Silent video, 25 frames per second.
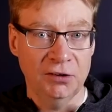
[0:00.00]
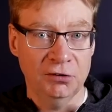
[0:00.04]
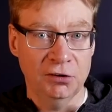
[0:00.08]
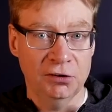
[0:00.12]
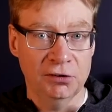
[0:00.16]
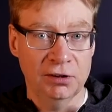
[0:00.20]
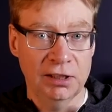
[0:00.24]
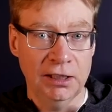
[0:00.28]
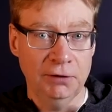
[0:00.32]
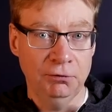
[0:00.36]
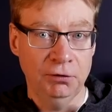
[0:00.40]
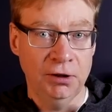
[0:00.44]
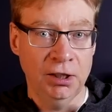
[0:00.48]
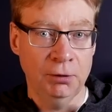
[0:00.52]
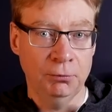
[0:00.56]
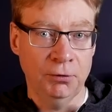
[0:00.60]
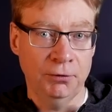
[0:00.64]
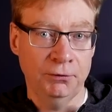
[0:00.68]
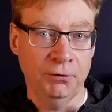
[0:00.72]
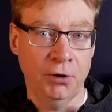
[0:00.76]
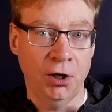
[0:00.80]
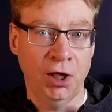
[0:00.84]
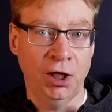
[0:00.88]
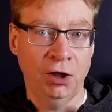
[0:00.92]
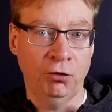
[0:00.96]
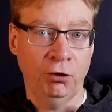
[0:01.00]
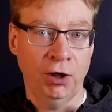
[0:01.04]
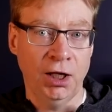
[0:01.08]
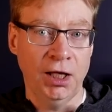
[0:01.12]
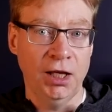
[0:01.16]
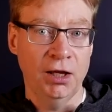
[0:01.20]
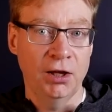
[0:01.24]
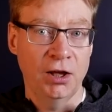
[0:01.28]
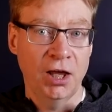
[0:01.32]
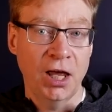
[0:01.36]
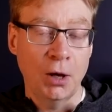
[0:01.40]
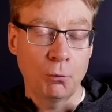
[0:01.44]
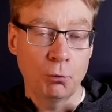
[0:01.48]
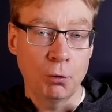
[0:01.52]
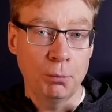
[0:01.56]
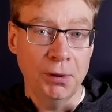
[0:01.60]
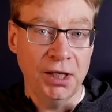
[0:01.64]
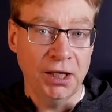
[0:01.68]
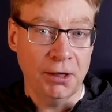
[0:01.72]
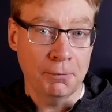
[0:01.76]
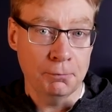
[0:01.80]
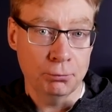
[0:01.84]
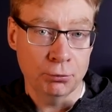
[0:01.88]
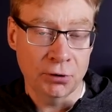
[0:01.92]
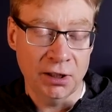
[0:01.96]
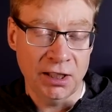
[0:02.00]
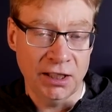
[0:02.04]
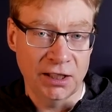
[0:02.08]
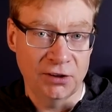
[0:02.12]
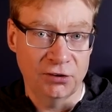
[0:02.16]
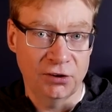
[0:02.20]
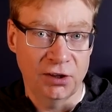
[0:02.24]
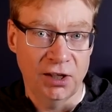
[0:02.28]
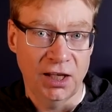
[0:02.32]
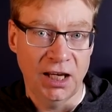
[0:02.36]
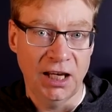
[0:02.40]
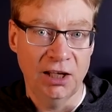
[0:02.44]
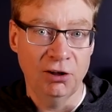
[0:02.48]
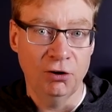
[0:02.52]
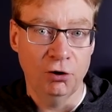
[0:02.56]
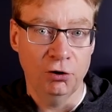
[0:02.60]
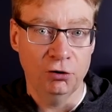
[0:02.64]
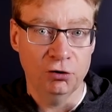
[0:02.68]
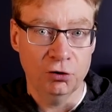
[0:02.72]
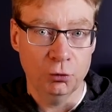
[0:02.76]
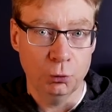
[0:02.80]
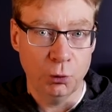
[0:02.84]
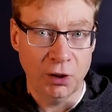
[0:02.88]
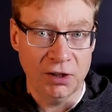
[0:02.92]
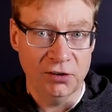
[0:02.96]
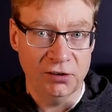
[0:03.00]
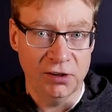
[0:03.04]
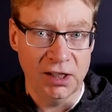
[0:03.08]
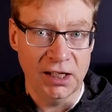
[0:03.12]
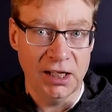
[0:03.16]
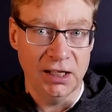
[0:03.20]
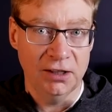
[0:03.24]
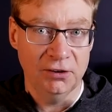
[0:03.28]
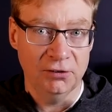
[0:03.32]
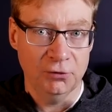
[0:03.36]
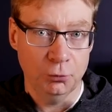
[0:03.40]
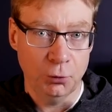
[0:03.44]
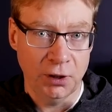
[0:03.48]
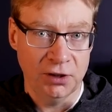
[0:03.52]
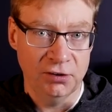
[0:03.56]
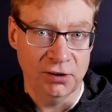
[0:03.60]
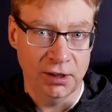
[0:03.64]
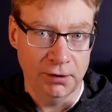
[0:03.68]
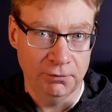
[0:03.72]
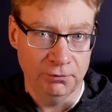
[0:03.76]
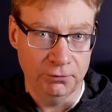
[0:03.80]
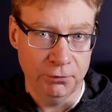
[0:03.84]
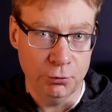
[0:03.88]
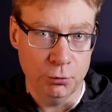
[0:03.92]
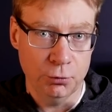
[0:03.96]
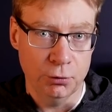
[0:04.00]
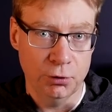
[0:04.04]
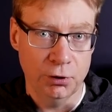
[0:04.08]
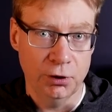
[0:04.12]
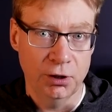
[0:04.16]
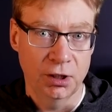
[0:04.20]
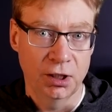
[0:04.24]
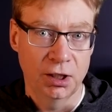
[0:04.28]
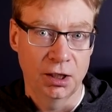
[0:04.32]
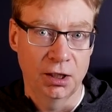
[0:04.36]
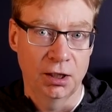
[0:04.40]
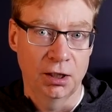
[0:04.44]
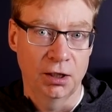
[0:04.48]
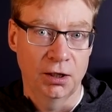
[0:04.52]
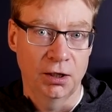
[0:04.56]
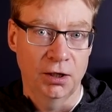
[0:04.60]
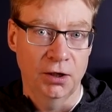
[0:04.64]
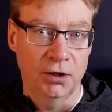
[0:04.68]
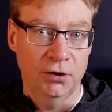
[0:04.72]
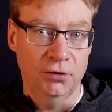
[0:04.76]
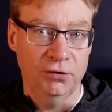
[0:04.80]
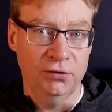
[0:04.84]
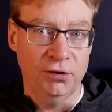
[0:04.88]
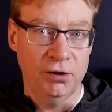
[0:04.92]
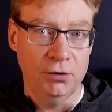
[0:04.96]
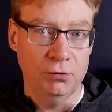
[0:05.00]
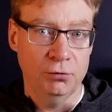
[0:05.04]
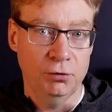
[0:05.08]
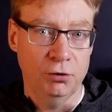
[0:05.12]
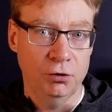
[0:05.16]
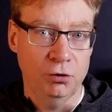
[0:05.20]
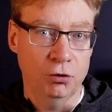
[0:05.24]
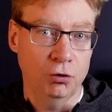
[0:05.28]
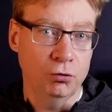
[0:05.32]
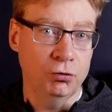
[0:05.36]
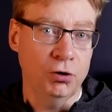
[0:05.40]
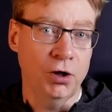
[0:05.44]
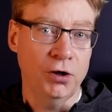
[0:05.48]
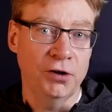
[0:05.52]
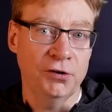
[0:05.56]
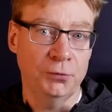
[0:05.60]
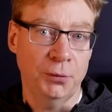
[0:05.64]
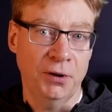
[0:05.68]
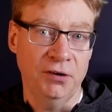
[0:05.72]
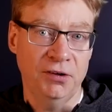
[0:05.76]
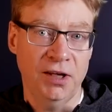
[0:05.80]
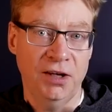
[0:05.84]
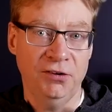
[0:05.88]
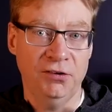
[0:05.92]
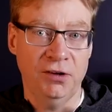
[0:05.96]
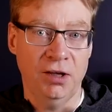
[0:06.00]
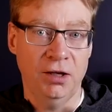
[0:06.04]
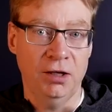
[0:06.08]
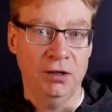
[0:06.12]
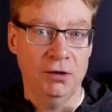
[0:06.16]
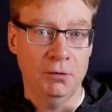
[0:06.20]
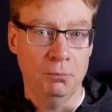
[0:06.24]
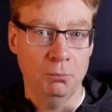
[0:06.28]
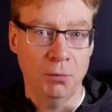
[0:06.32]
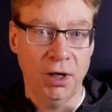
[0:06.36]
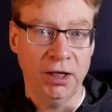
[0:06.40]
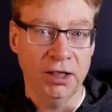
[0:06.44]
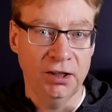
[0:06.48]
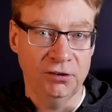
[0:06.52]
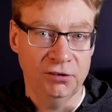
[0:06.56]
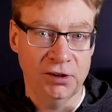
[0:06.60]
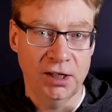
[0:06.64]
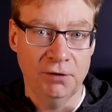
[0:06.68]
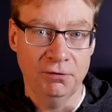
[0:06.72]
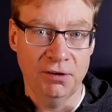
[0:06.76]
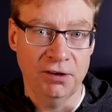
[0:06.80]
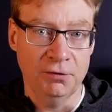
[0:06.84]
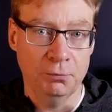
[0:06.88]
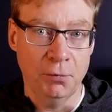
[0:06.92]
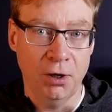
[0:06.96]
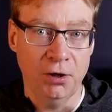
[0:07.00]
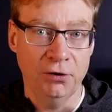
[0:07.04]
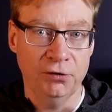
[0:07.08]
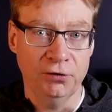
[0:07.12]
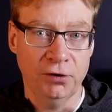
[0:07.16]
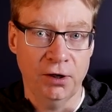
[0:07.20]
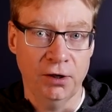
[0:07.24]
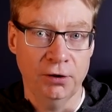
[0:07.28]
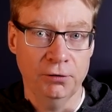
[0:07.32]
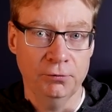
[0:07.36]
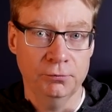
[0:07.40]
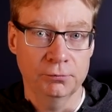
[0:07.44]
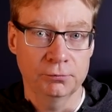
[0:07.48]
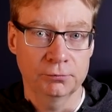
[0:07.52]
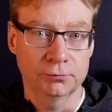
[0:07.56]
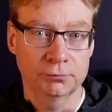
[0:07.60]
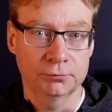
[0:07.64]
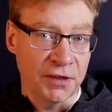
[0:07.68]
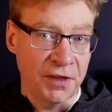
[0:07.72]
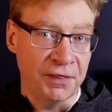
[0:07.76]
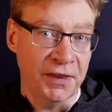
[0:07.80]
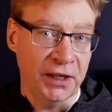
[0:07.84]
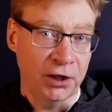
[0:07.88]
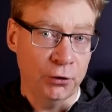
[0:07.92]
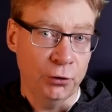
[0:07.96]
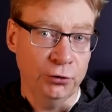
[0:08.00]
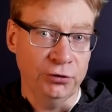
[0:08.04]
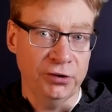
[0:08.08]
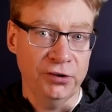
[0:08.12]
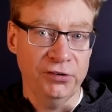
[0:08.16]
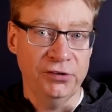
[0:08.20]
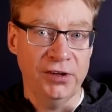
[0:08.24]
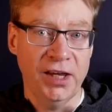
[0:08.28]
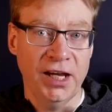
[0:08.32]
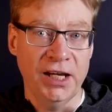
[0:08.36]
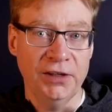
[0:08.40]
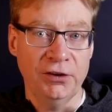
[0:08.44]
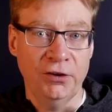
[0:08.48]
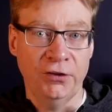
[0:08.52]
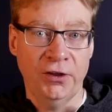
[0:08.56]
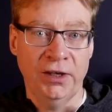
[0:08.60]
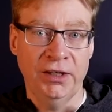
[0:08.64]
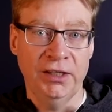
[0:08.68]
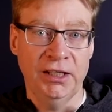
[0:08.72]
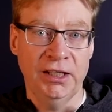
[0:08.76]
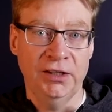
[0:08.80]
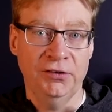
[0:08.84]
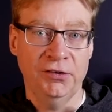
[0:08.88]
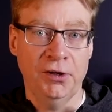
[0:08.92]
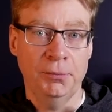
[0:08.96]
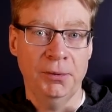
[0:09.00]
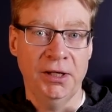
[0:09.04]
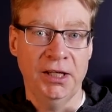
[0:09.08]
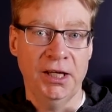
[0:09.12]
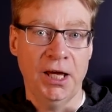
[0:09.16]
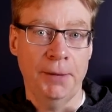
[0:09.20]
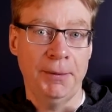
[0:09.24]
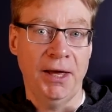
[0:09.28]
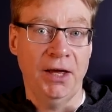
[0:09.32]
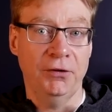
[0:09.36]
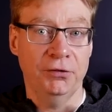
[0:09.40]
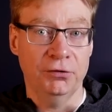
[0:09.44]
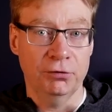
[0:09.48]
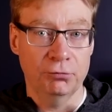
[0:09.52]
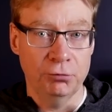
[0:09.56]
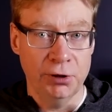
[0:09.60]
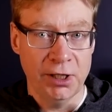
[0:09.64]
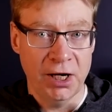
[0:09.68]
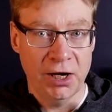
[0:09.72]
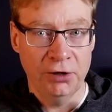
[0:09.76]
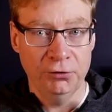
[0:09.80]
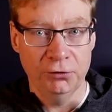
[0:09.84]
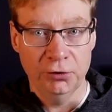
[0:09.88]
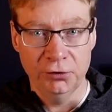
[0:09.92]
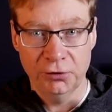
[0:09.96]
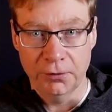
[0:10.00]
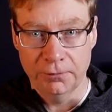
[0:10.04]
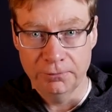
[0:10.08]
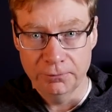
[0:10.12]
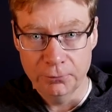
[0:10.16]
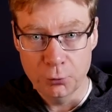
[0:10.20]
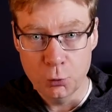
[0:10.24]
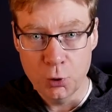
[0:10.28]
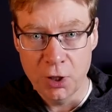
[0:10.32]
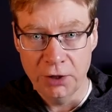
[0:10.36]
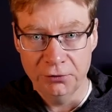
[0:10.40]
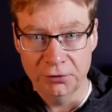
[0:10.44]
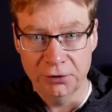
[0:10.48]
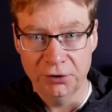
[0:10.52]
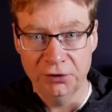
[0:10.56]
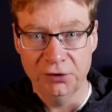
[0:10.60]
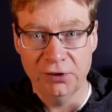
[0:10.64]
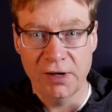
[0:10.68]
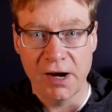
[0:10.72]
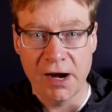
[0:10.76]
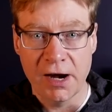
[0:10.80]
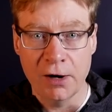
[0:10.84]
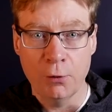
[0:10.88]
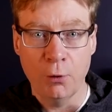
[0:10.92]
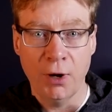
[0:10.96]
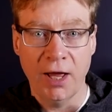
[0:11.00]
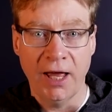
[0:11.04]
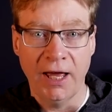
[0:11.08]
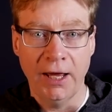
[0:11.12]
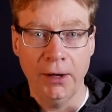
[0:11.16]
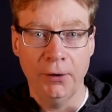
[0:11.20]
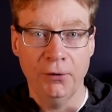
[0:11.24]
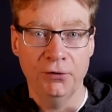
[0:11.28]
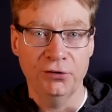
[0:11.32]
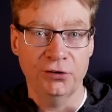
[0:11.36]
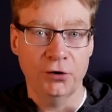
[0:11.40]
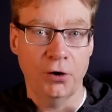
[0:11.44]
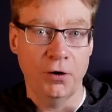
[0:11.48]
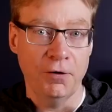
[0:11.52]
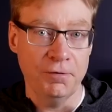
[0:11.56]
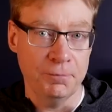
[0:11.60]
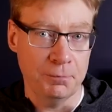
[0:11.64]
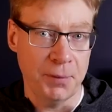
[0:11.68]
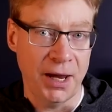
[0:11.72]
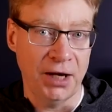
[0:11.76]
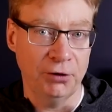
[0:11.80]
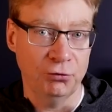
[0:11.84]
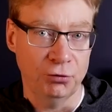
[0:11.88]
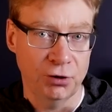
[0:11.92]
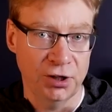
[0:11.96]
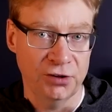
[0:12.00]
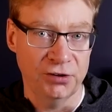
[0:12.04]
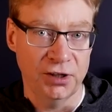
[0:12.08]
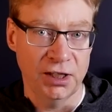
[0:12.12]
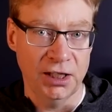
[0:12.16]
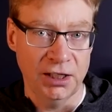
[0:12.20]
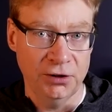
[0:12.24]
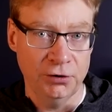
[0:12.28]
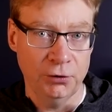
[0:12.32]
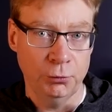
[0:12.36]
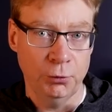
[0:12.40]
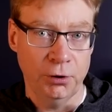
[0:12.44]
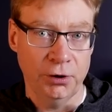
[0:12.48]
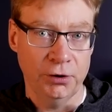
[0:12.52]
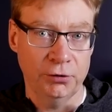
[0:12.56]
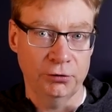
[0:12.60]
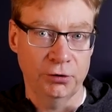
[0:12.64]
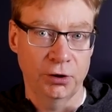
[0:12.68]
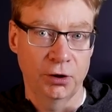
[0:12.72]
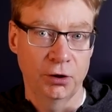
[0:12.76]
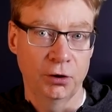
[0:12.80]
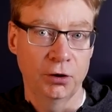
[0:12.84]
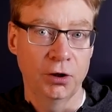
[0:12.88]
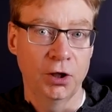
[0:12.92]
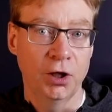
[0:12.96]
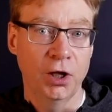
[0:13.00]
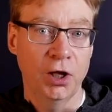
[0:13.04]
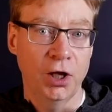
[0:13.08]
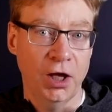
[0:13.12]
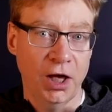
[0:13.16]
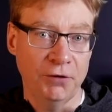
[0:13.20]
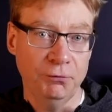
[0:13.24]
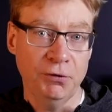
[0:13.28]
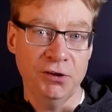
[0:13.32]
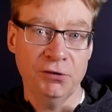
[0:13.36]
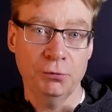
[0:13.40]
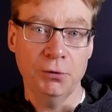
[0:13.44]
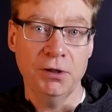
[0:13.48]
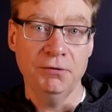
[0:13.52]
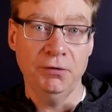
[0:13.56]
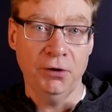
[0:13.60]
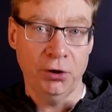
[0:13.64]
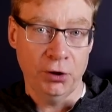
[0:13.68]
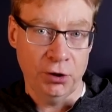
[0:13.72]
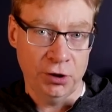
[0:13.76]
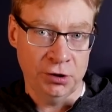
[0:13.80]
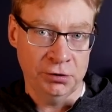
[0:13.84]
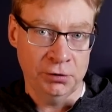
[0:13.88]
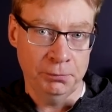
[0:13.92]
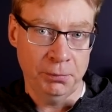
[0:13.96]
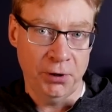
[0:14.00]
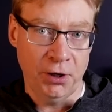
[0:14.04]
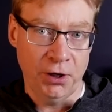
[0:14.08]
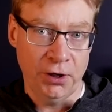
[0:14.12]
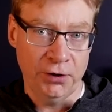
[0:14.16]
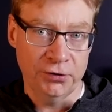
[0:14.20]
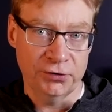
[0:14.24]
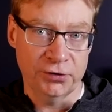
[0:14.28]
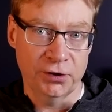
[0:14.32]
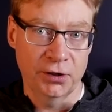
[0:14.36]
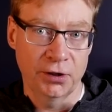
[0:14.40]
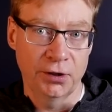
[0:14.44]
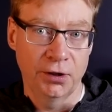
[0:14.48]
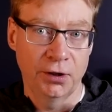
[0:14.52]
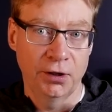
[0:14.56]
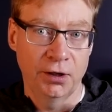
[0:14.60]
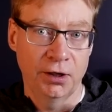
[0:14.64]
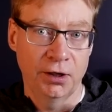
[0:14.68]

Tesla's lithium refinery will be complete in 2024. So who knows when Tesla might achieve this milestone. Then they go on to say that there needs to be about 300 to 400 terawatt hours of batteries in the world, of which we've heard in the past.